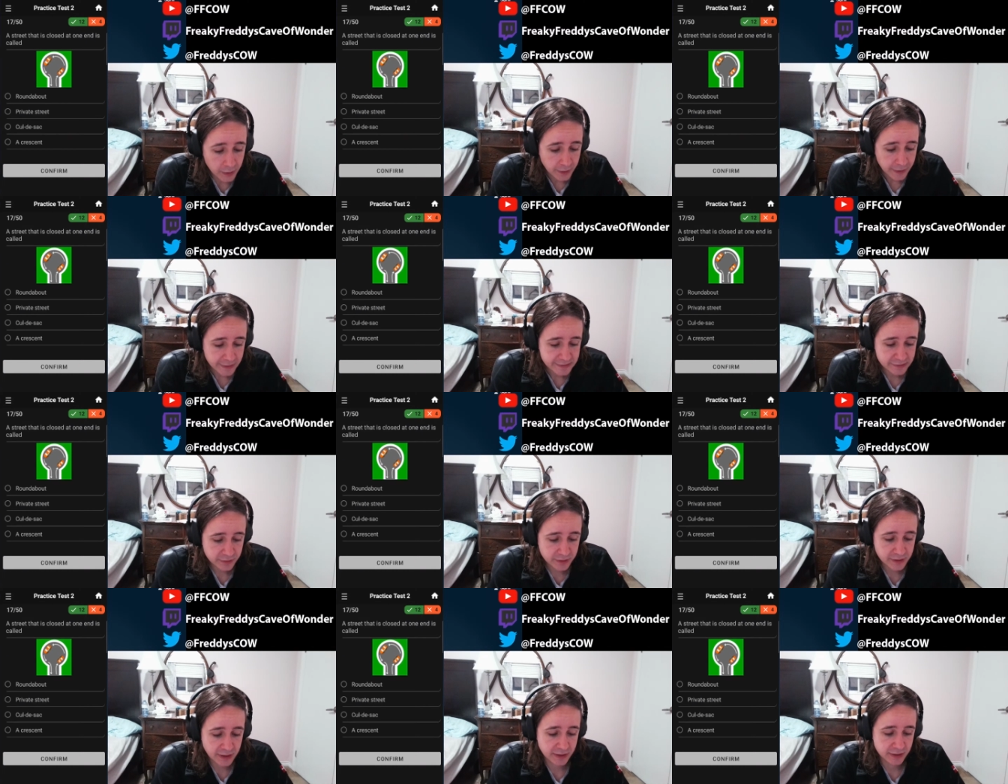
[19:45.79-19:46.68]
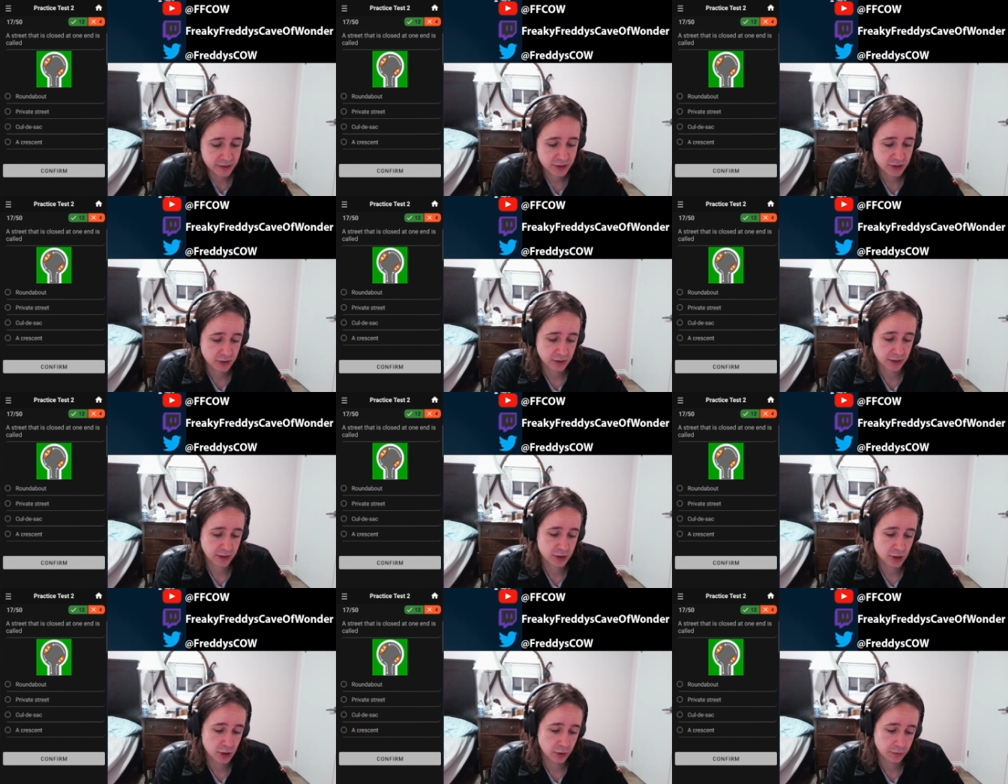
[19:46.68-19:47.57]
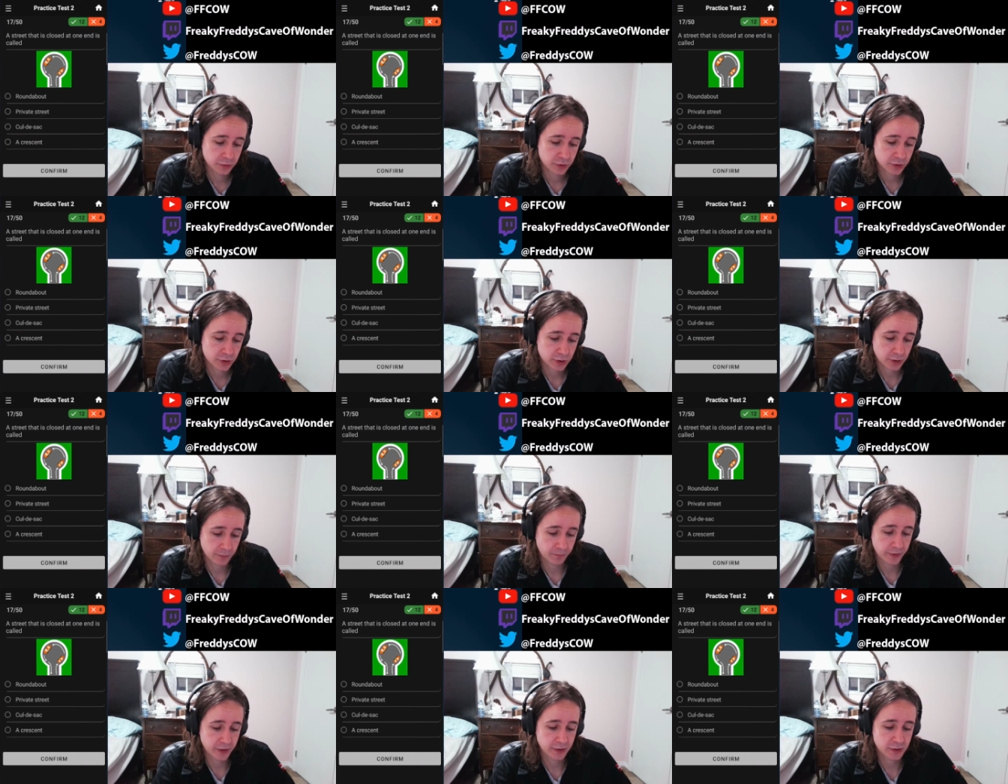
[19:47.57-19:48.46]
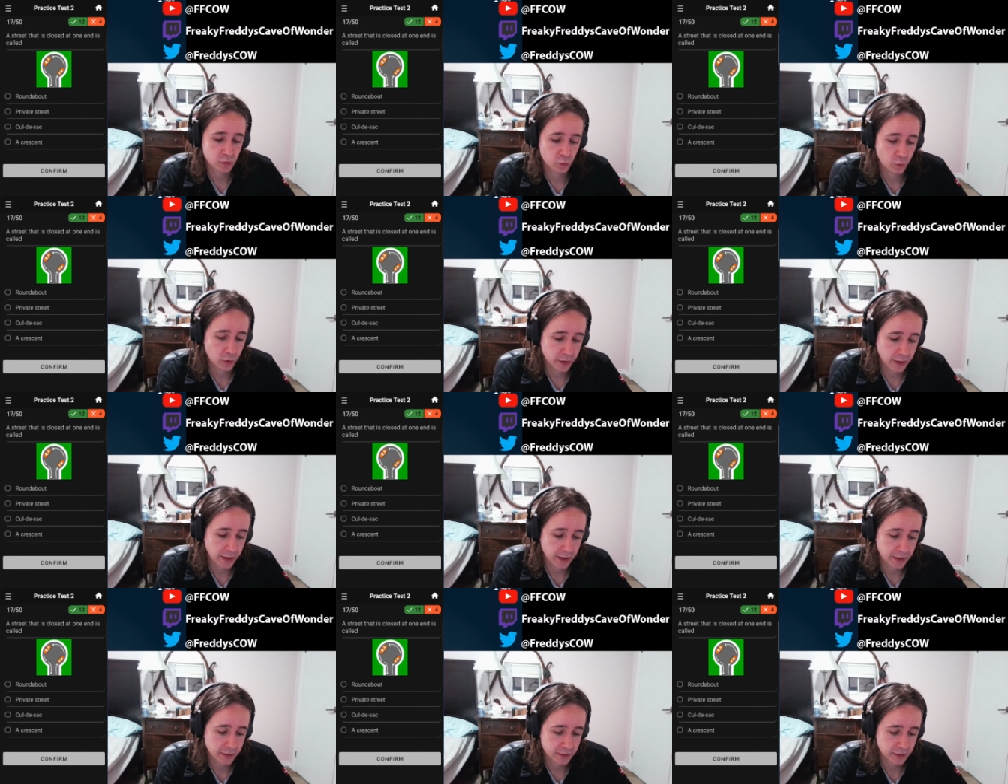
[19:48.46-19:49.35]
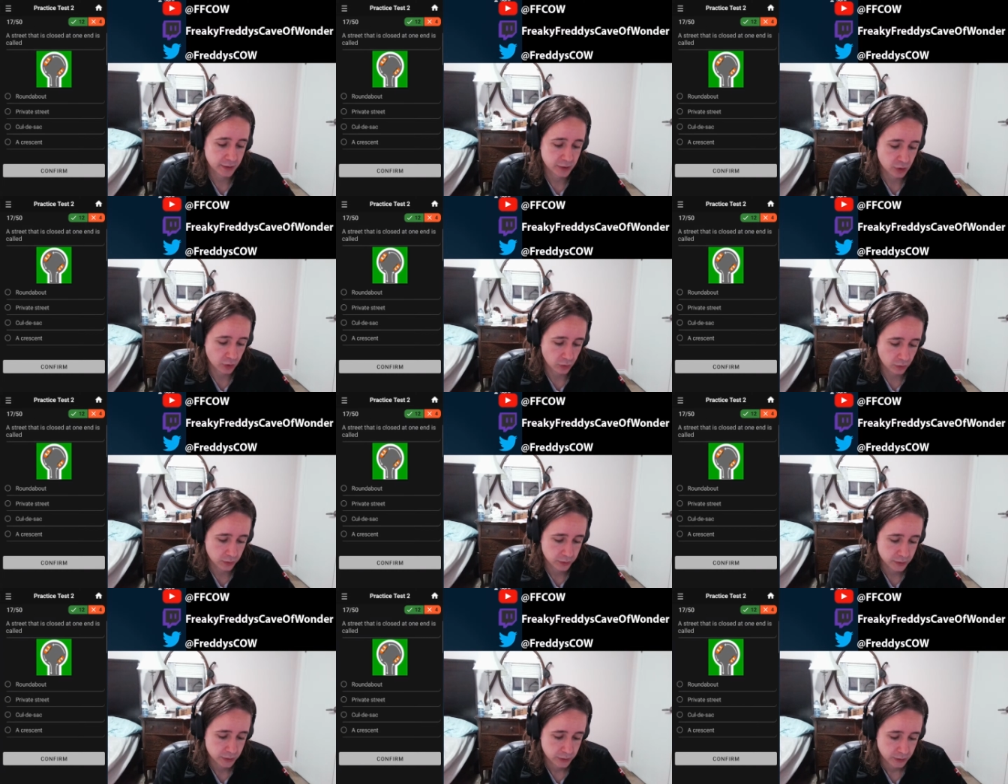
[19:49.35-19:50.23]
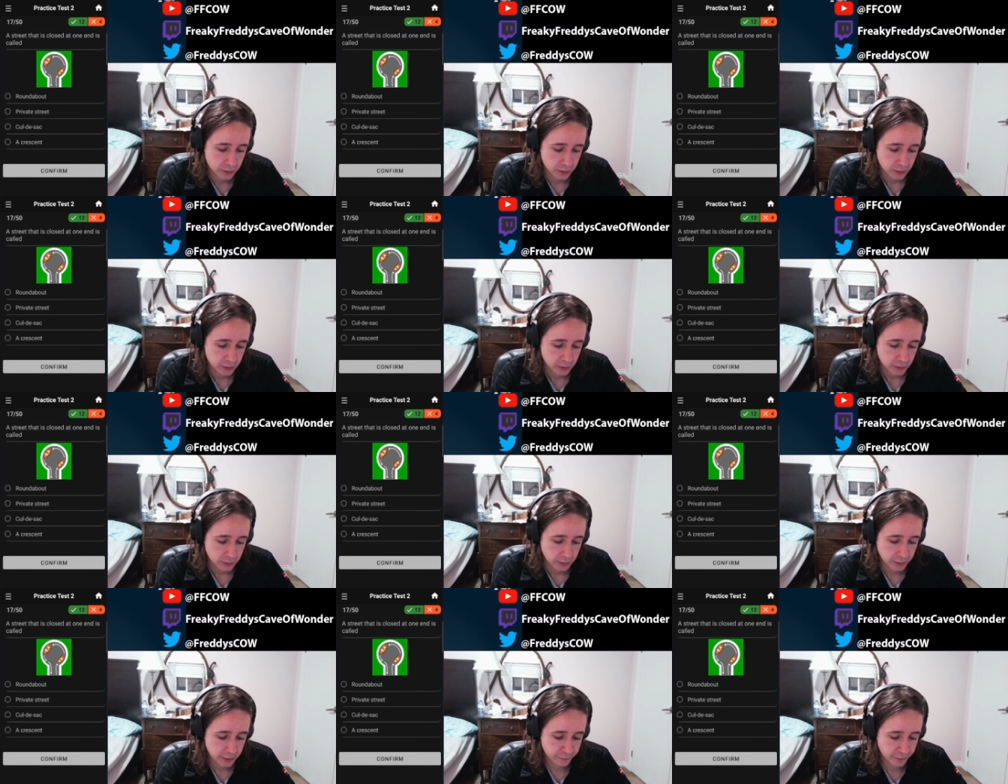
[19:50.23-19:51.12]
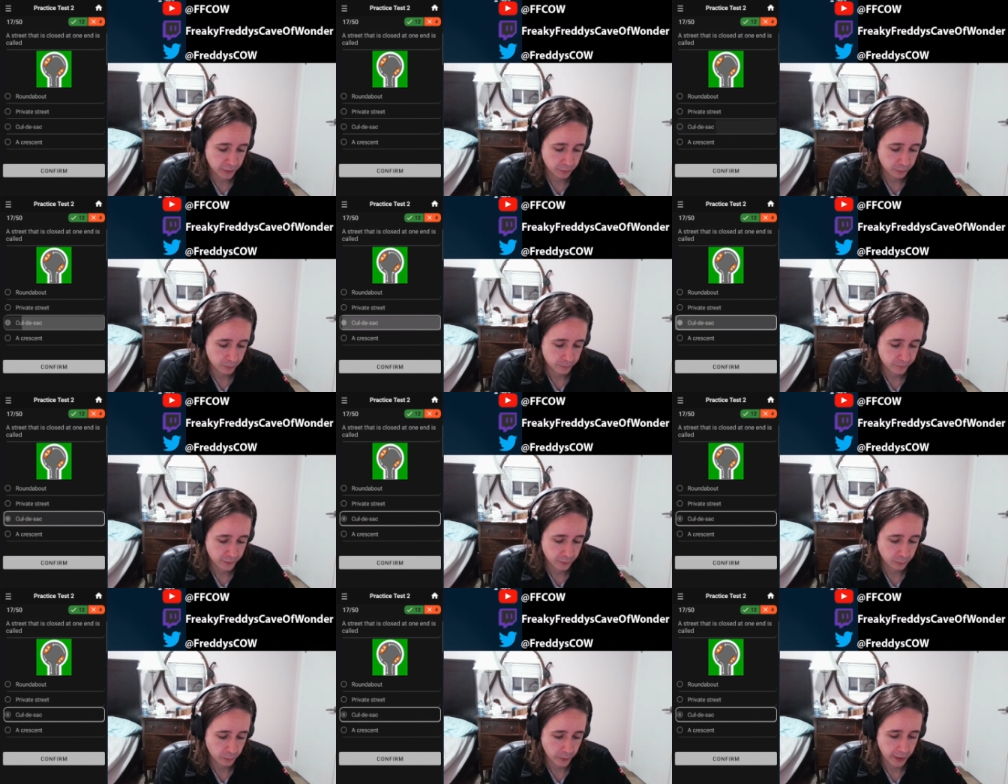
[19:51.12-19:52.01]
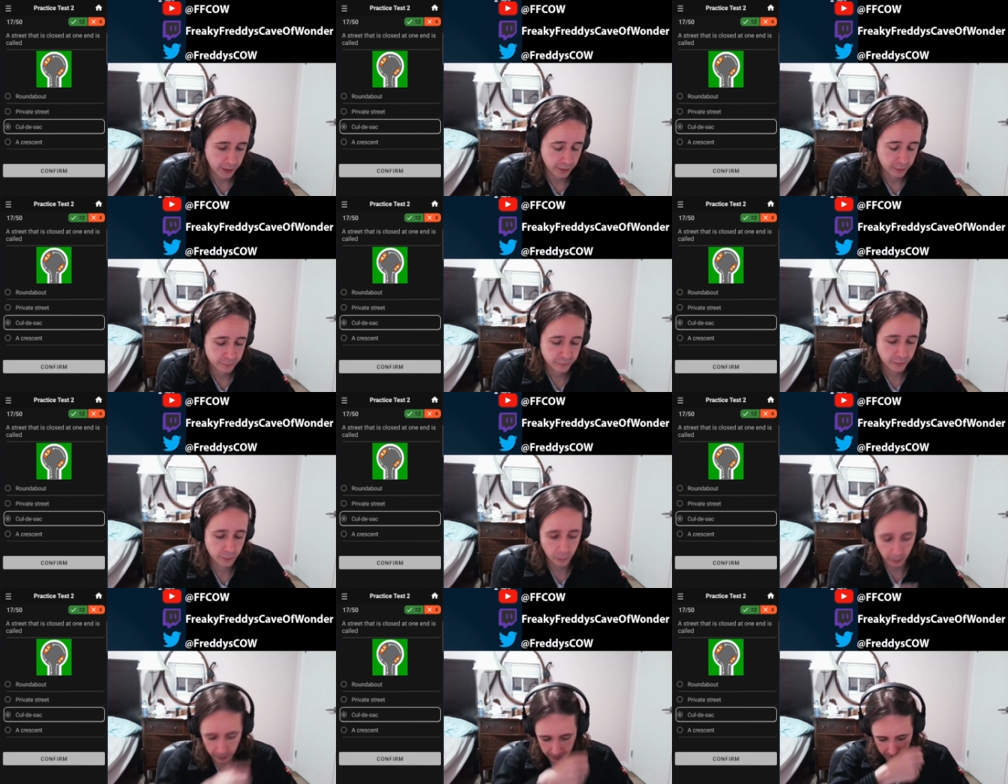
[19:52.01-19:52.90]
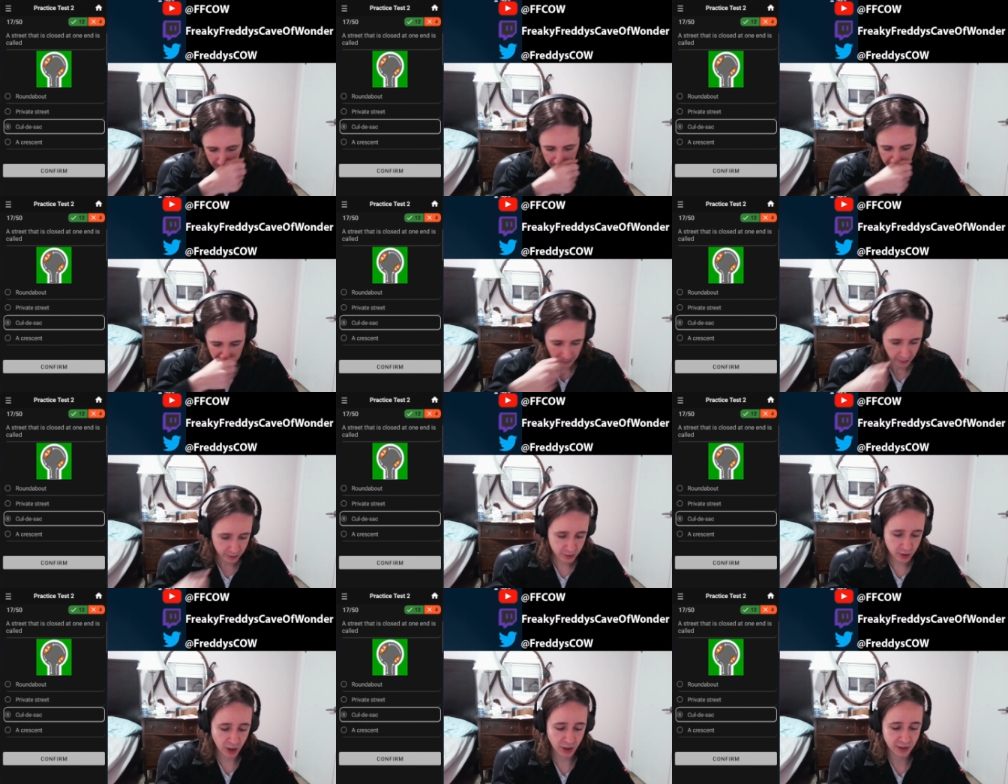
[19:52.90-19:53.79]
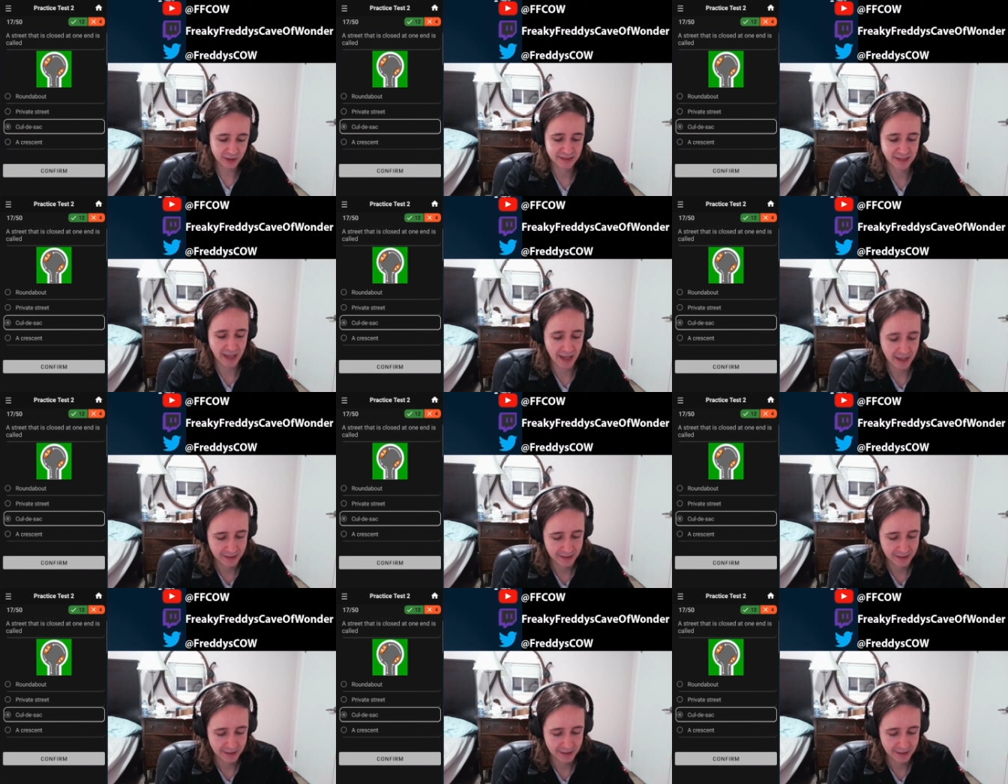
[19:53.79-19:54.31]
A street that is closed is one end is called. That's a fun word. Cul-de-sac.